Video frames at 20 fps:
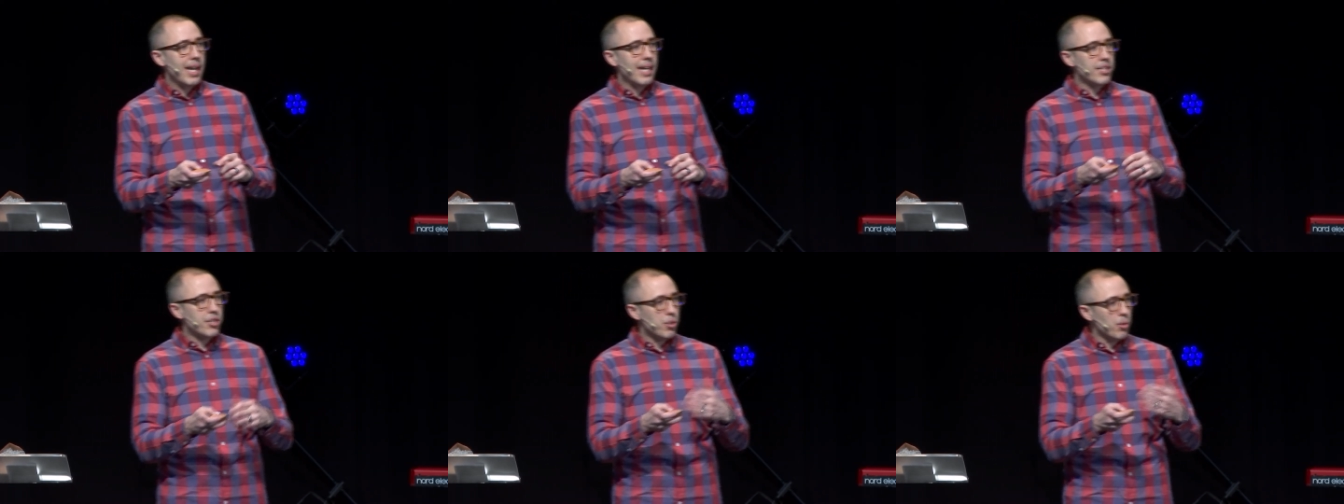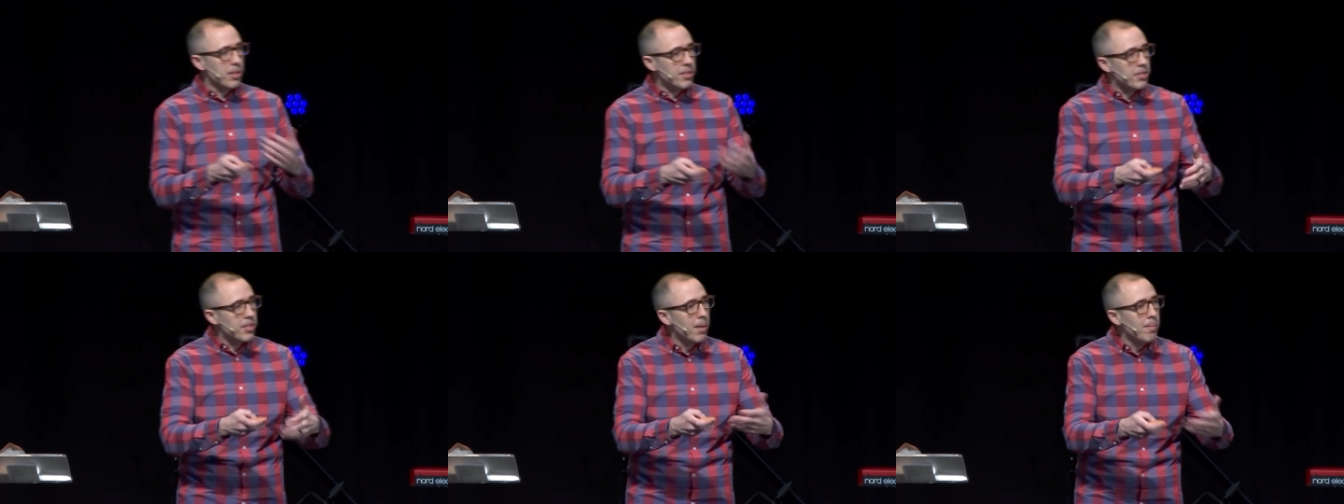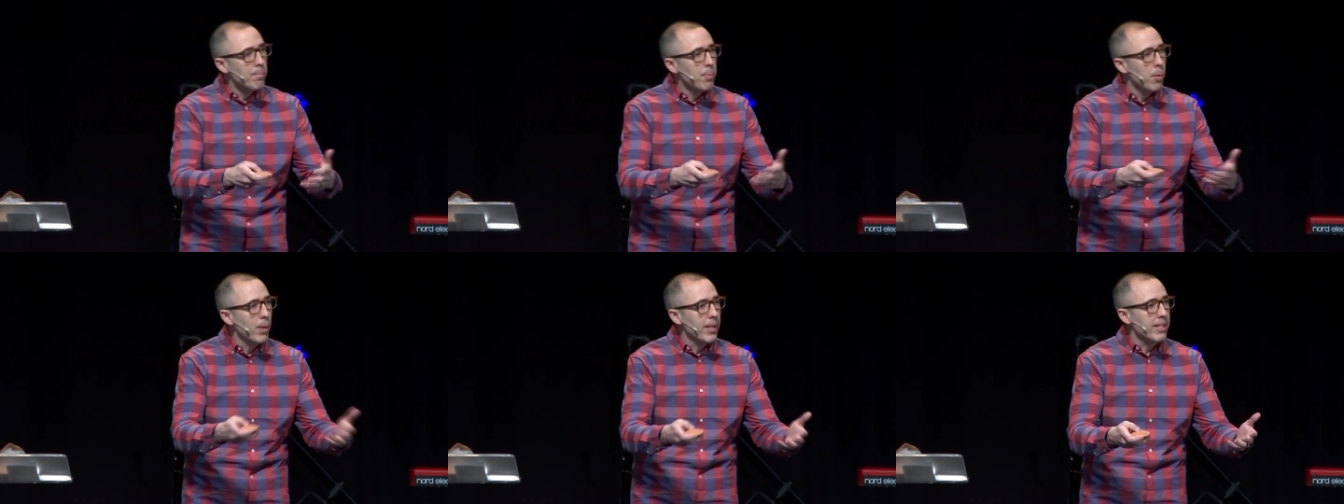And so at
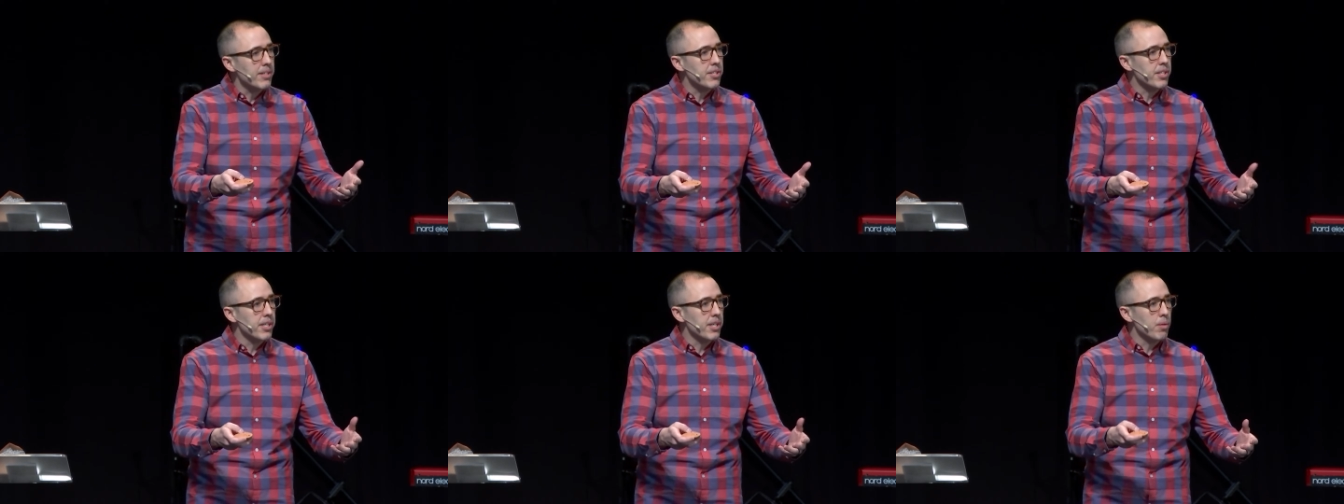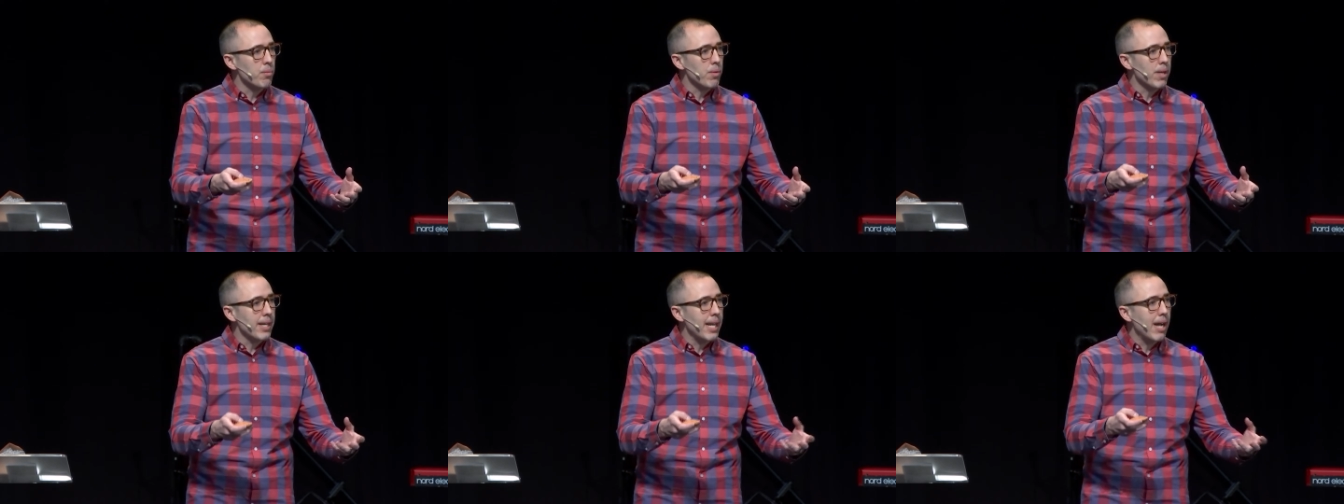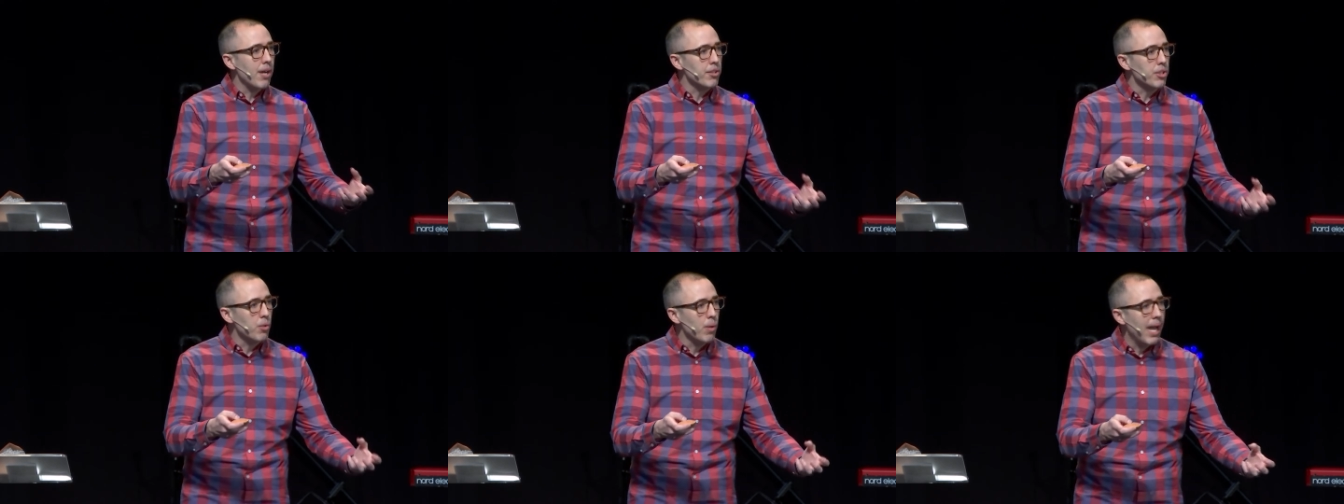some point it's going to run
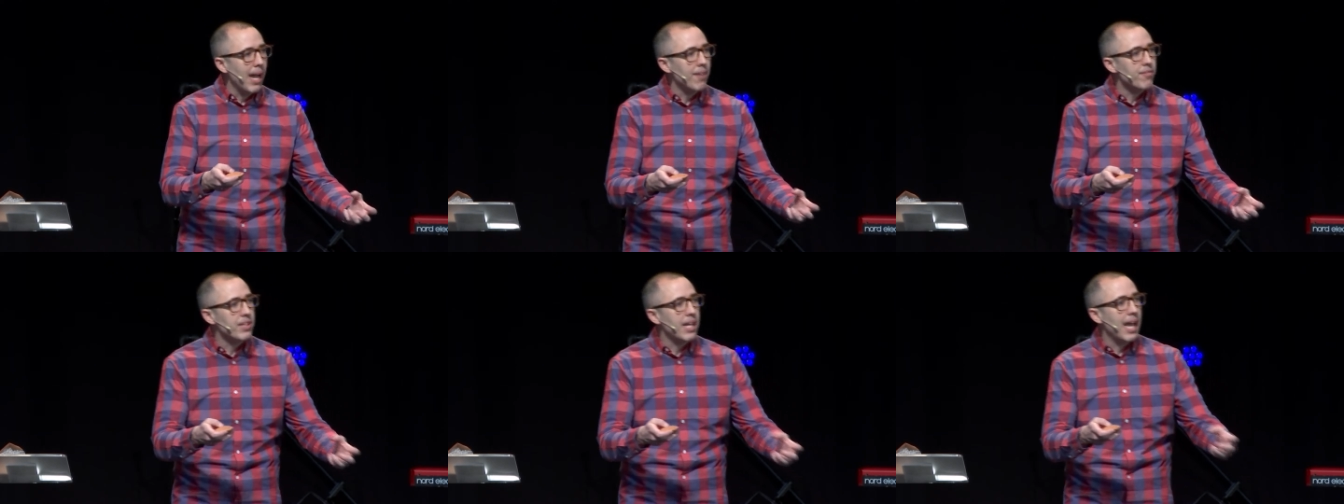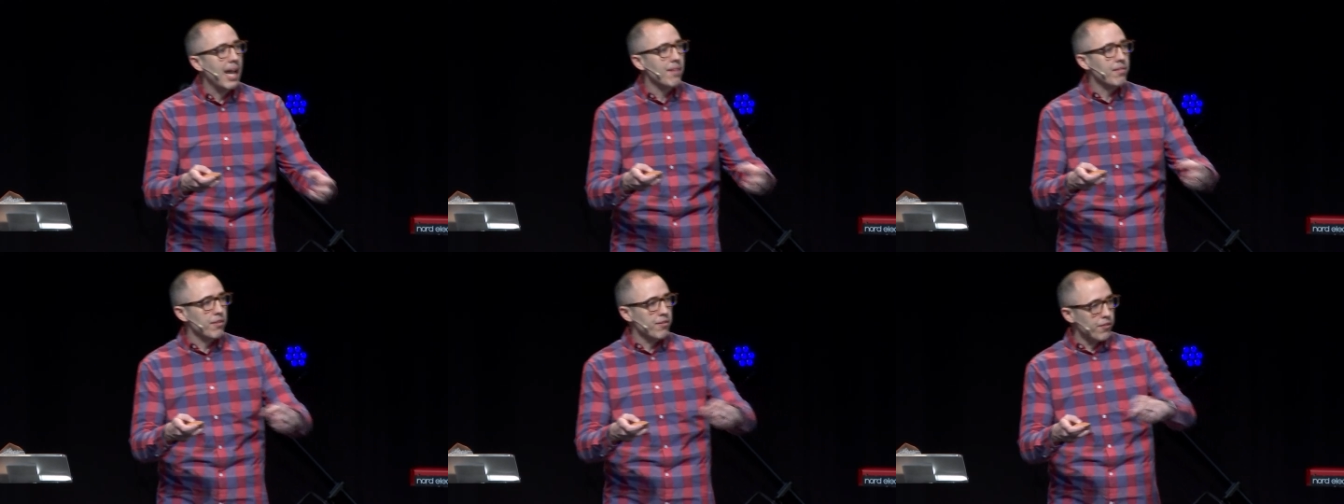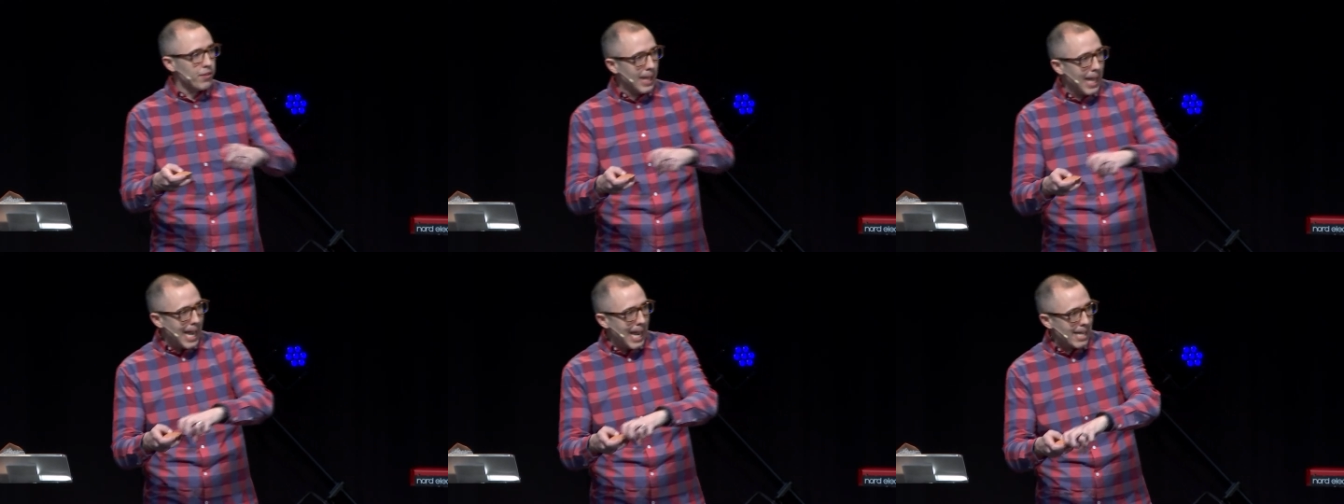out. You have to have a
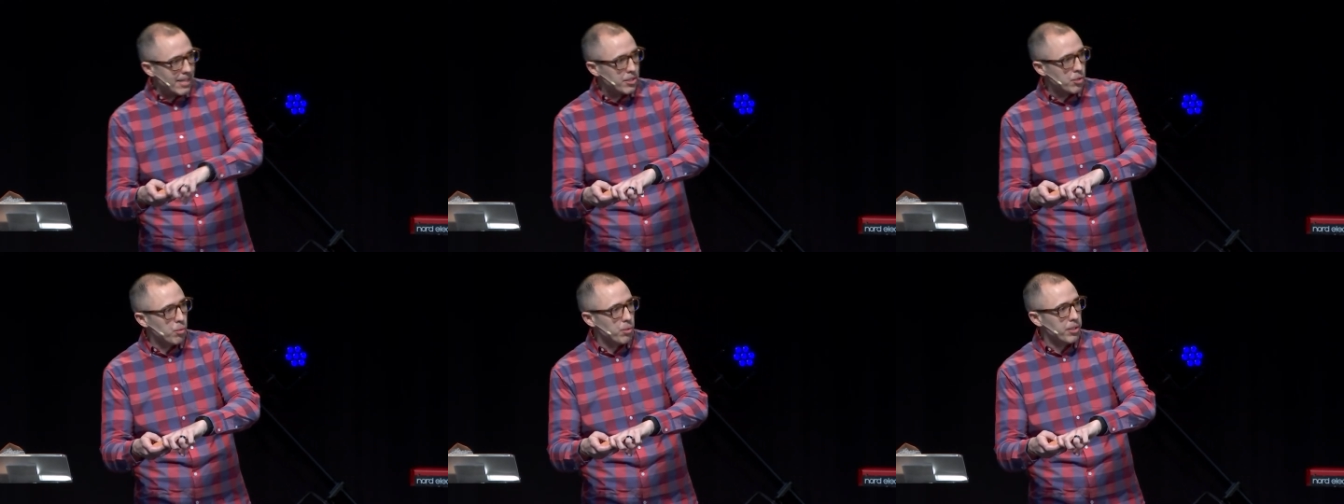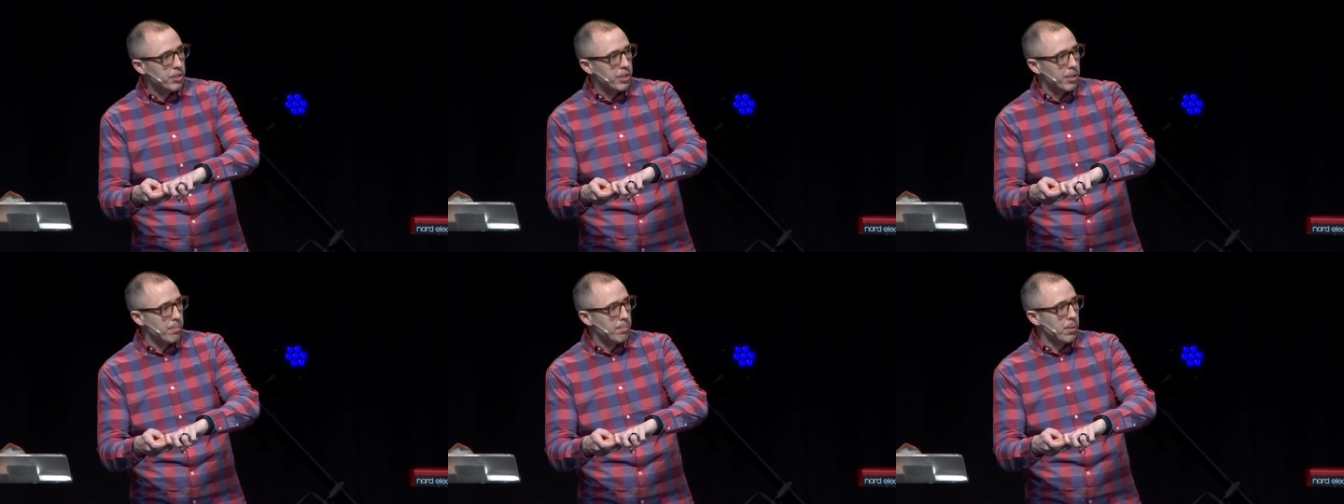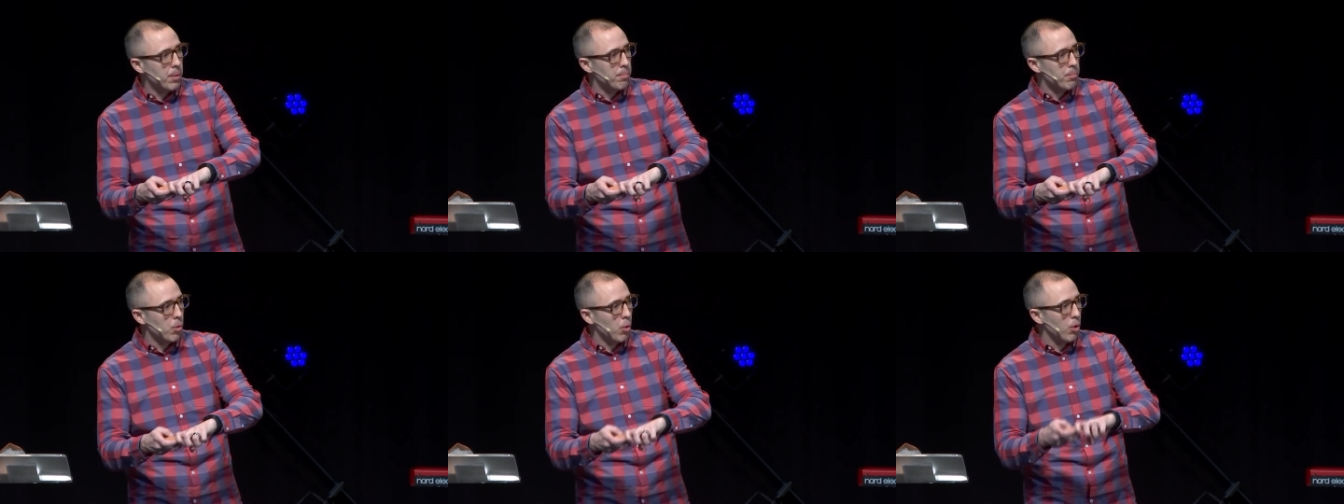flask where you can
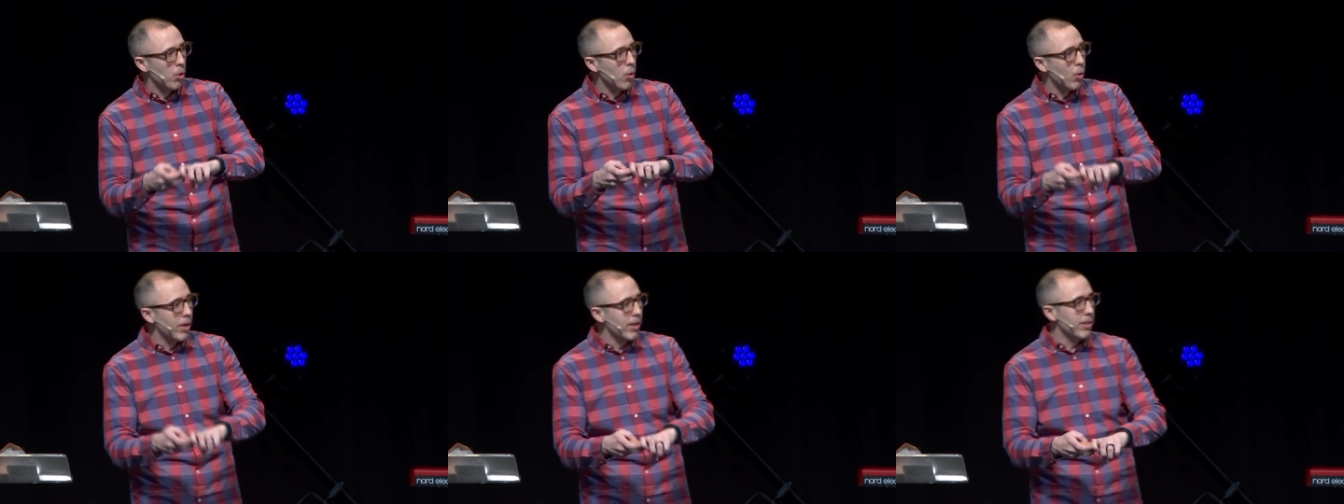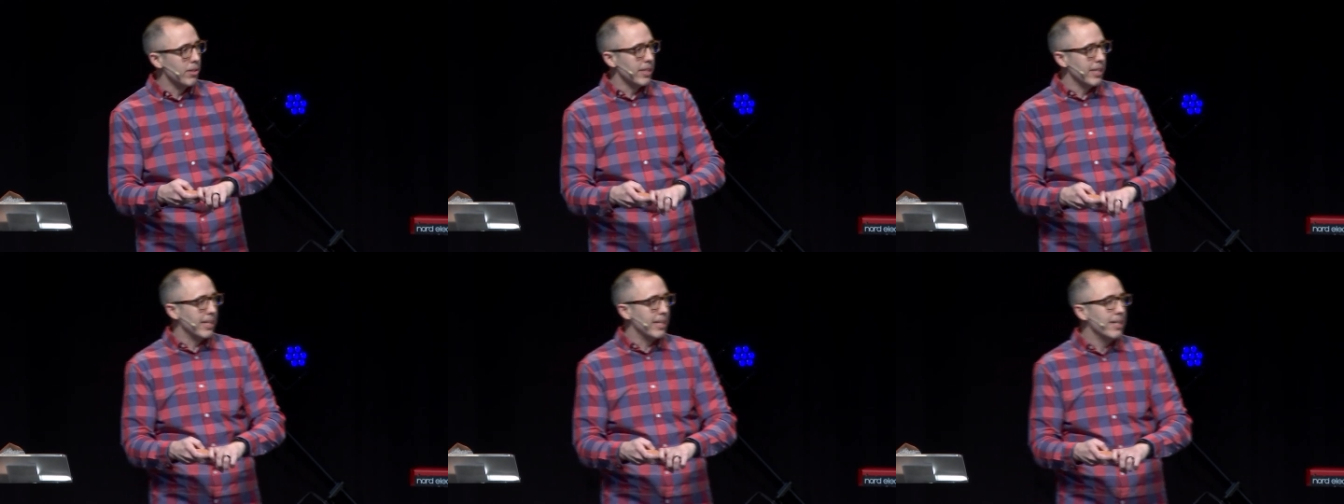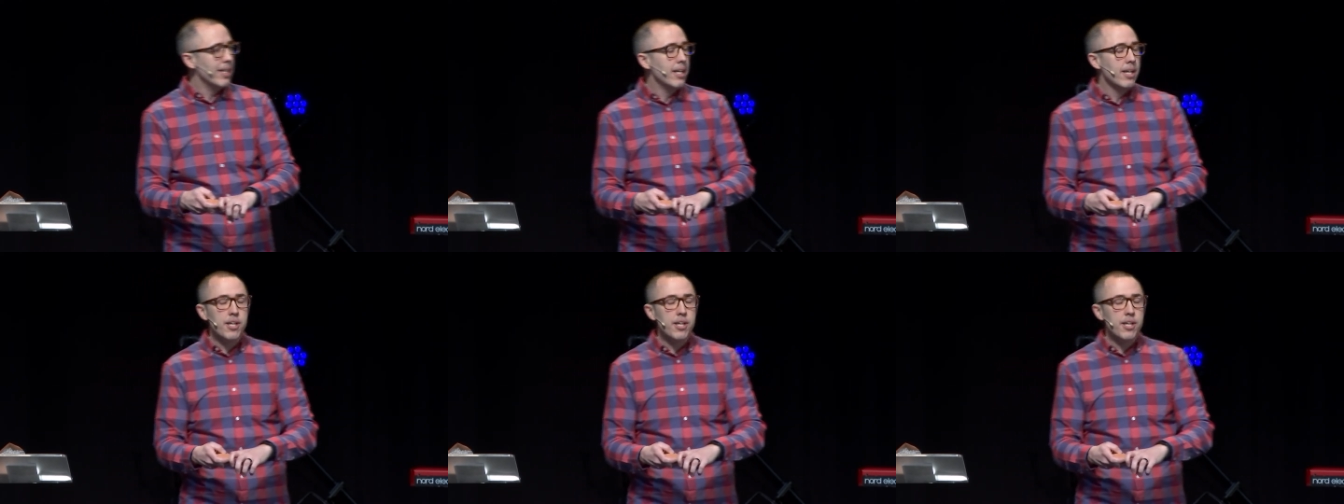put more oil in it.